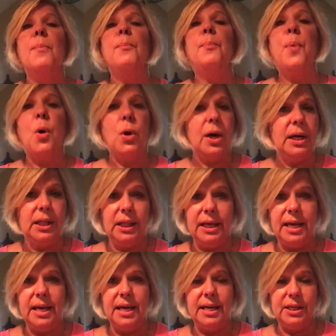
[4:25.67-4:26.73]

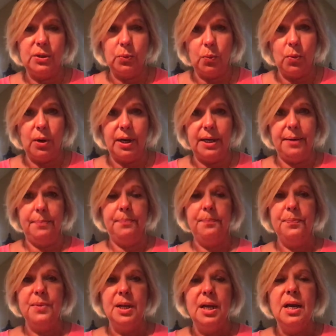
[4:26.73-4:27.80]
Barkley is one.
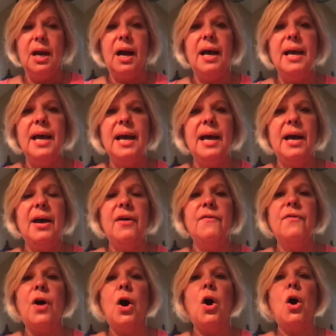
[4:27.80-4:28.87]
I have
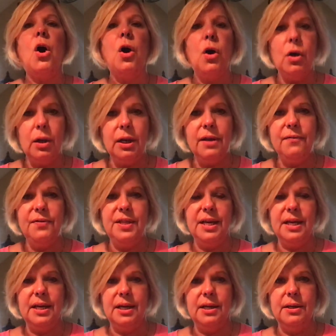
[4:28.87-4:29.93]
all of
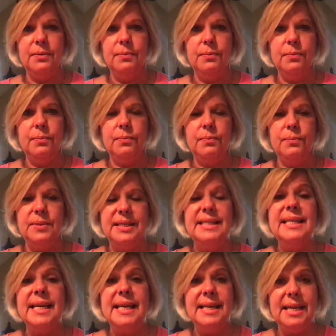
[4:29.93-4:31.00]
the
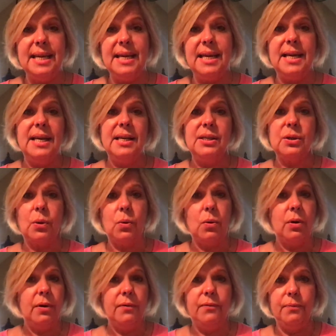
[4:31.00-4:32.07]
CDs
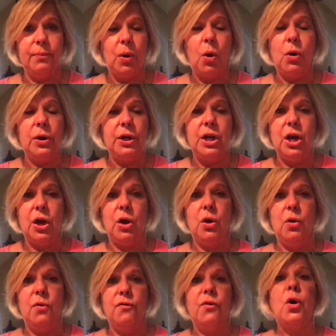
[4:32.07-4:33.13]
or
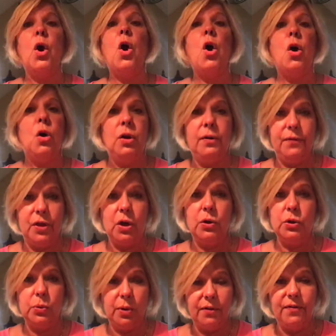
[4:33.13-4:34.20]
audio for all of
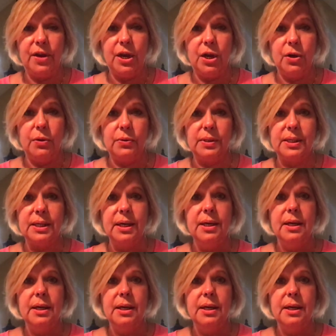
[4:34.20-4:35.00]
those reviews.